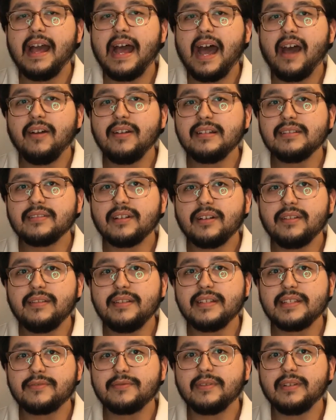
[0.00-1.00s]
How does all
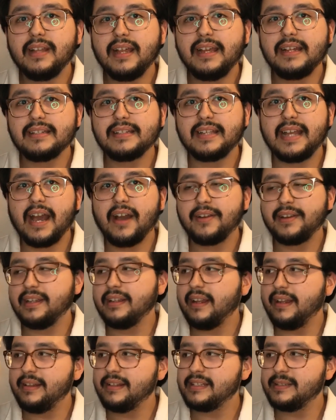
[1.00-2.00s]
this relate to
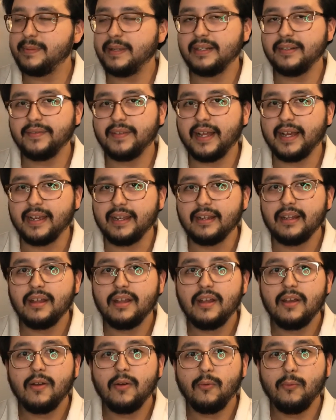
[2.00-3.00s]
calculating the speed of light?
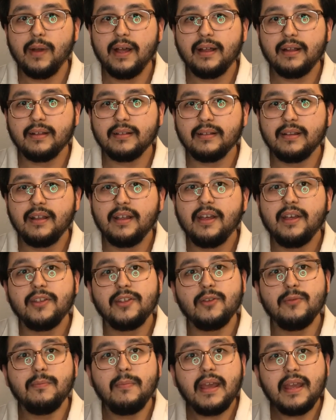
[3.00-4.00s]
Well,
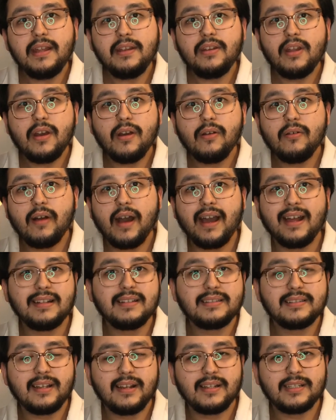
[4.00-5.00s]
you may know
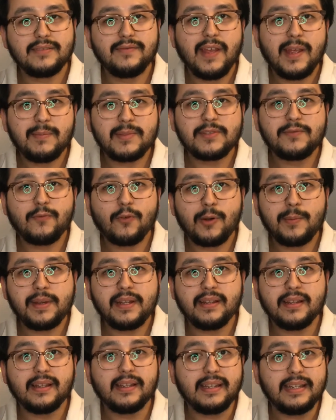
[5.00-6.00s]
Einstein's famous
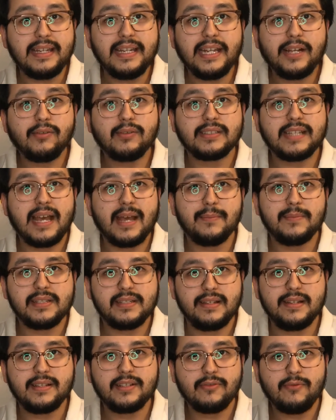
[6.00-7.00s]
formula E equals
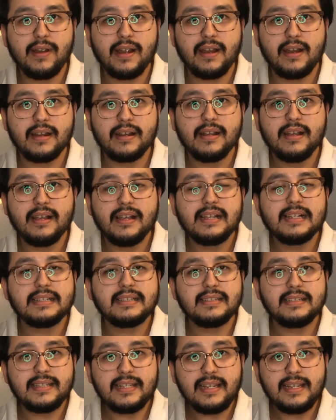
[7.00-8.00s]
mc squared.
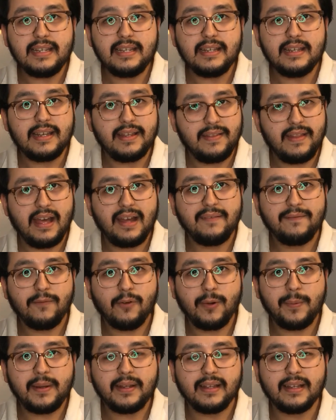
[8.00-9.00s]
C in that
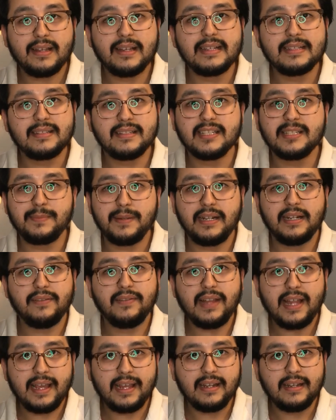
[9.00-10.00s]
formula is the speed of
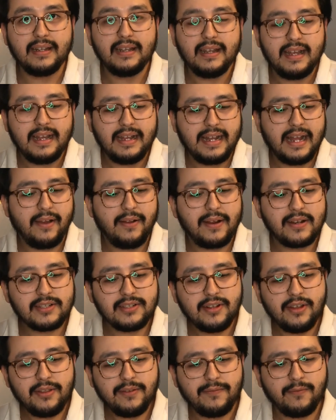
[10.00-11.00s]
light. Now here's
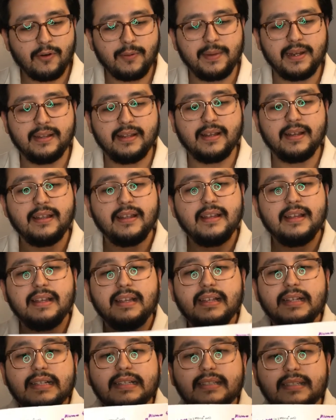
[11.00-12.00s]
another formula.
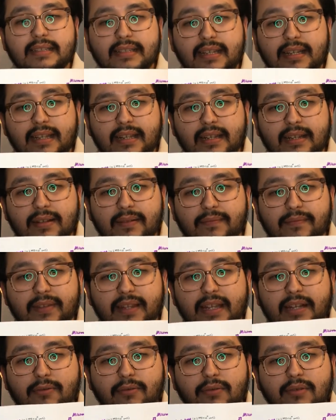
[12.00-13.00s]
C
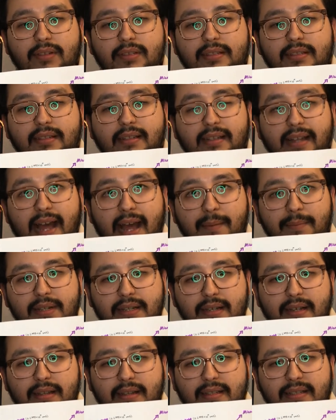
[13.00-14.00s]
equals
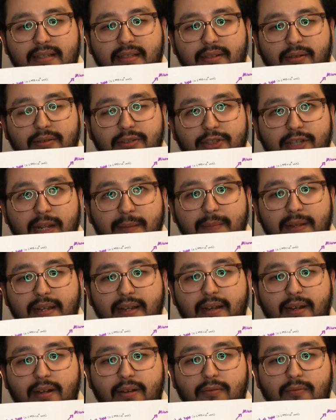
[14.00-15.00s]
lambda, this little shape
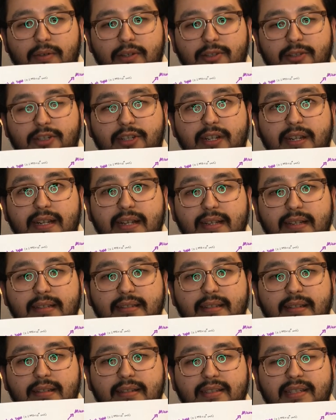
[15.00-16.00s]
here, which
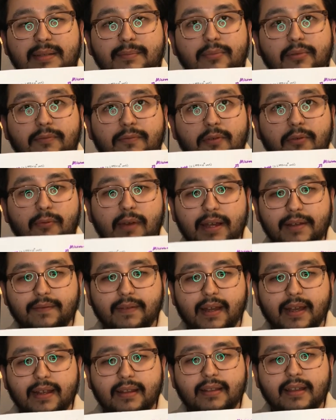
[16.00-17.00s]
is the symbol for
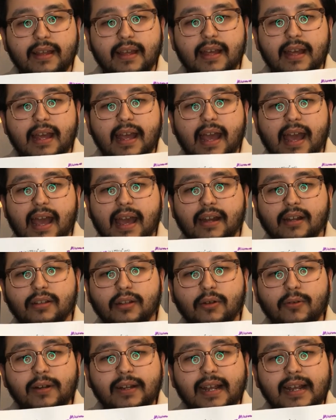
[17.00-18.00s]
wavelength, and a
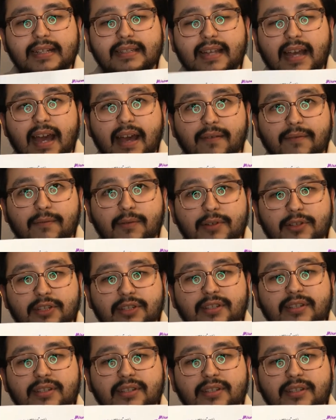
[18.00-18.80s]
lowercase f, which is